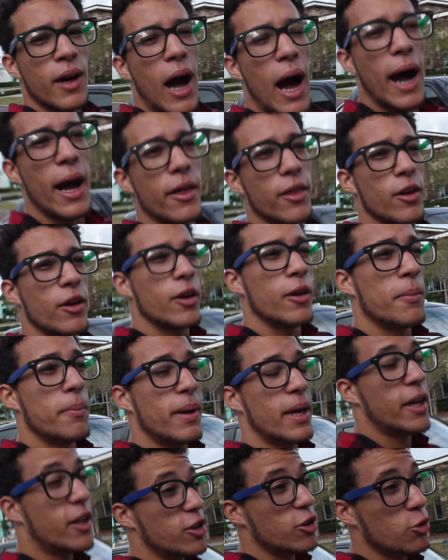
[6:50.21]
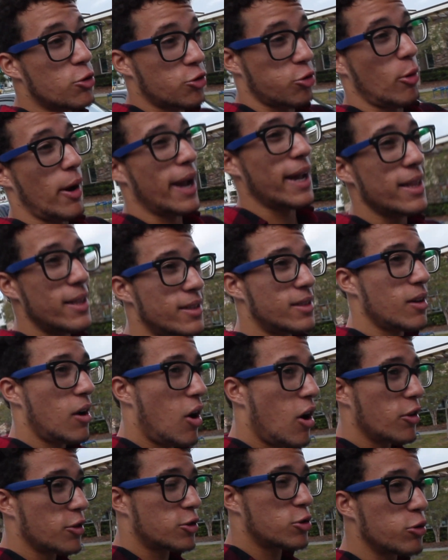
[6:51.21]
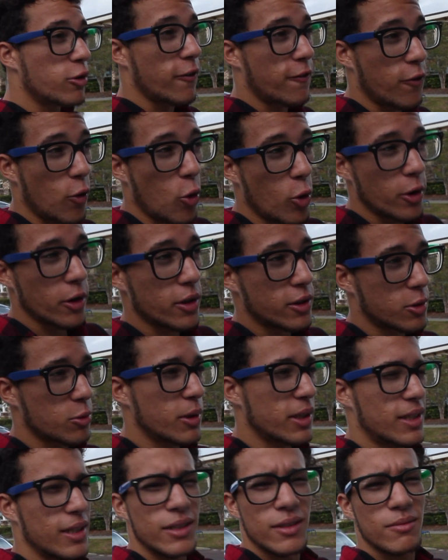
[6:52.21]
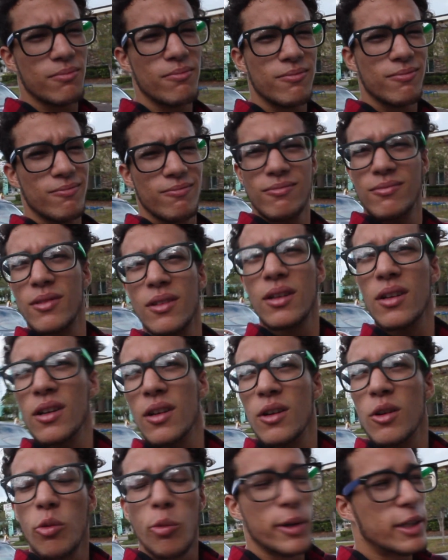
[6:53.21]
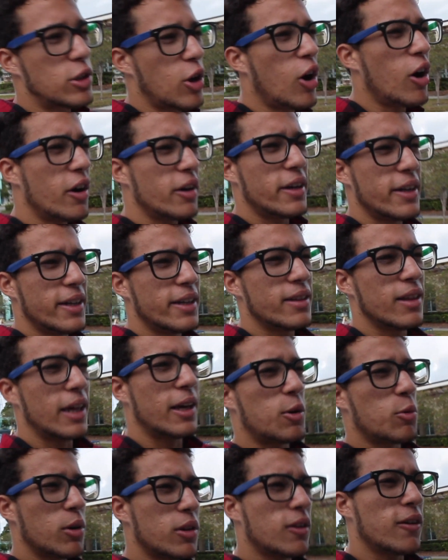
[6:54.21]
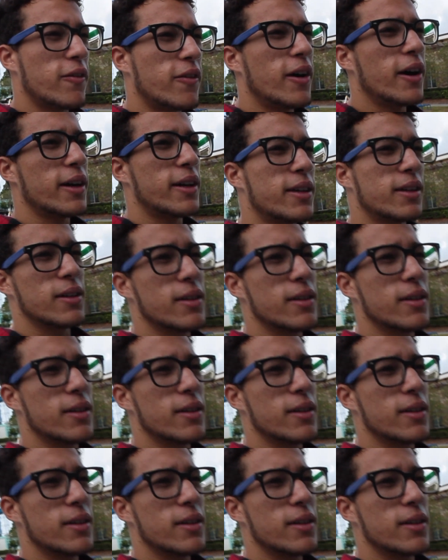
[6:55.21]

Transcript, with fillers: either make new threads onto the forks, which is retarded, like what the fuck.